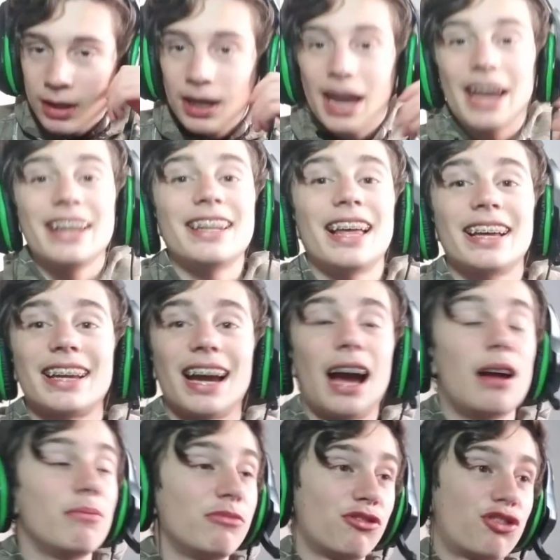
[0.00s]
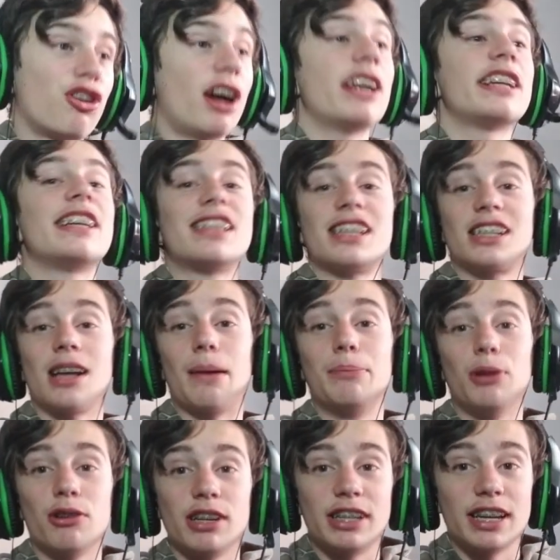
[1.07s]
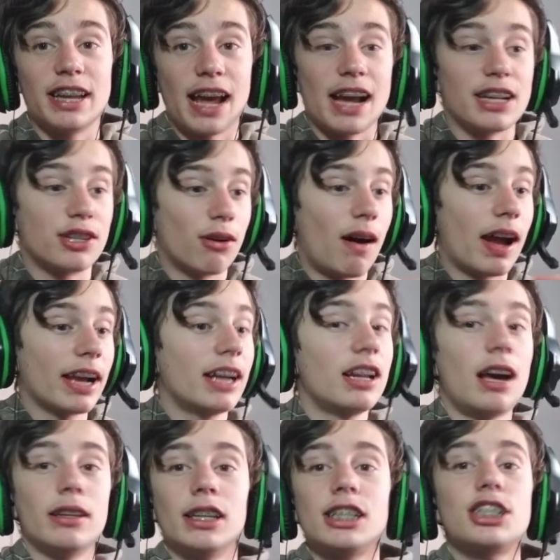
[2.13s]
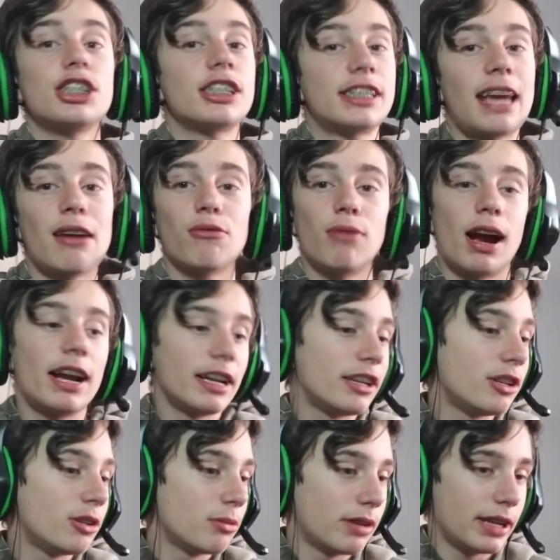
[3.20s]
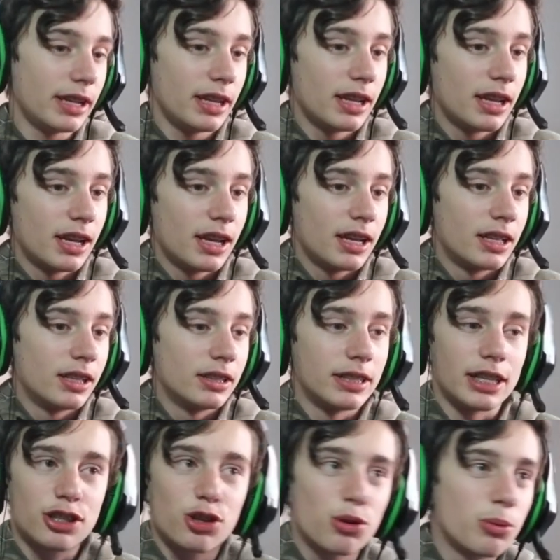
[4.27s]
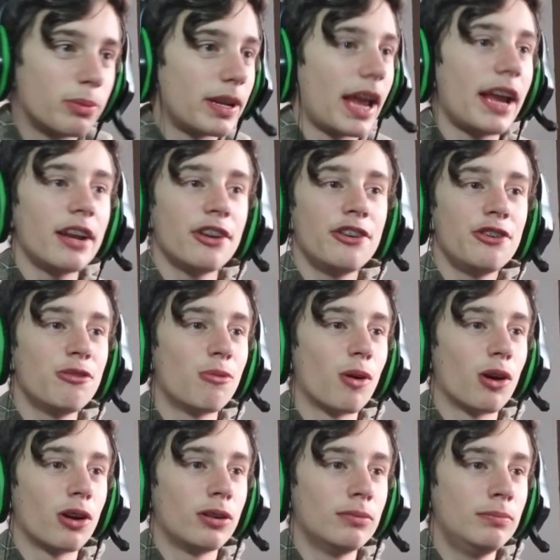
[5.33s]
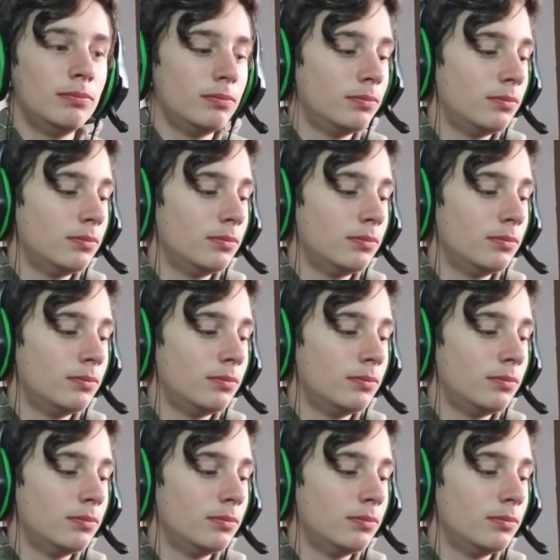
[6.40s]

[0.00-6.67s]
And I'm trying to get this uploaded today, so let's just get right into it. Let's create a new world.